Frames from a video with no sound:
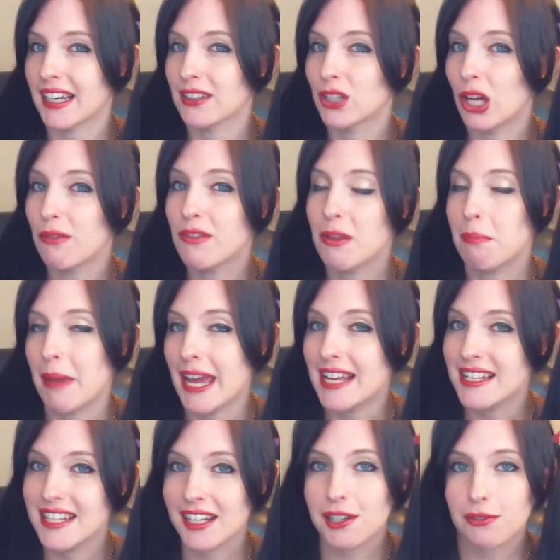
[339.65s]
I love the
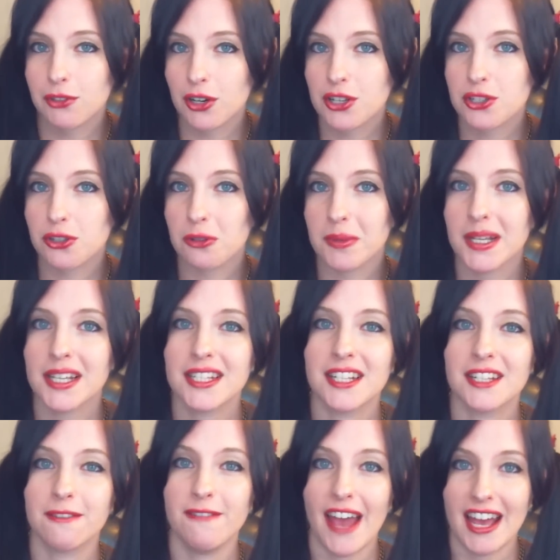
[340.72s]
pacing of Crystal because
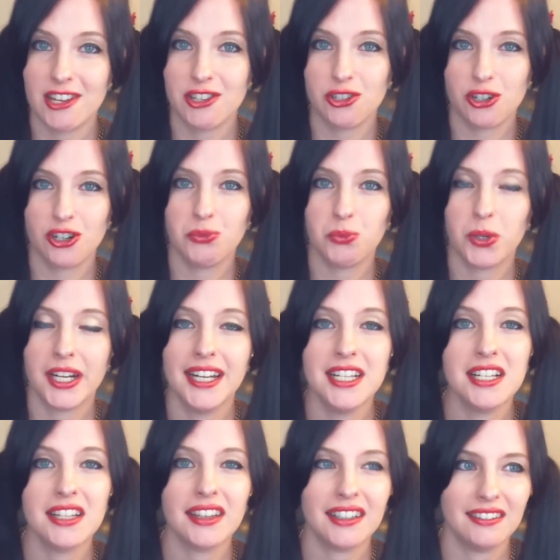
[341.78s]
it's faster, and we're
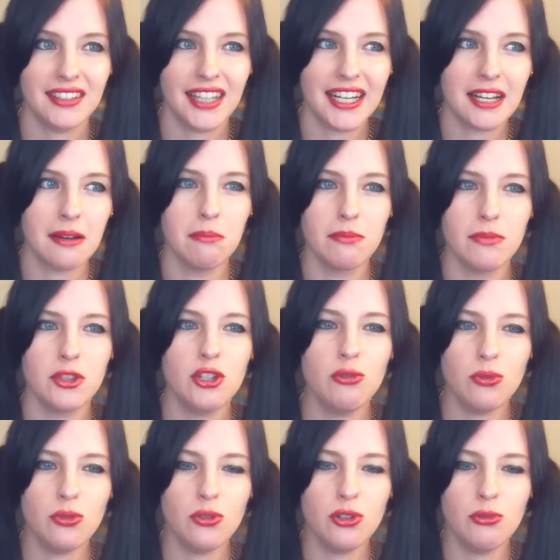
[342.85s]
getting like
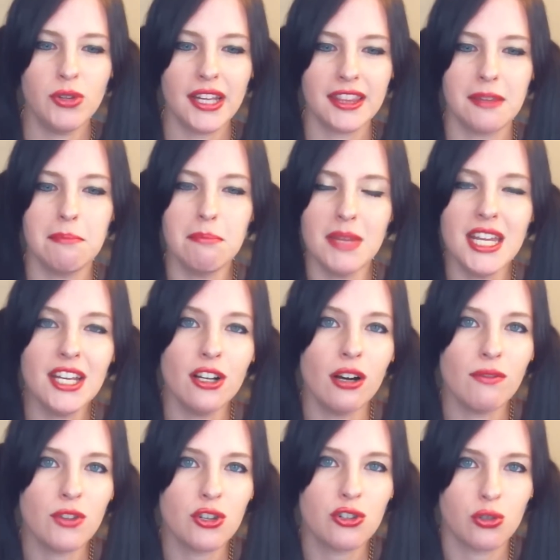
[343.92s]
you get the meat
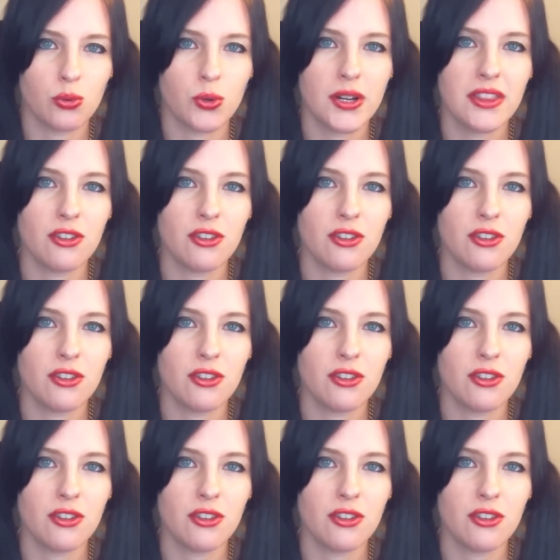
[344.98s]
of the story.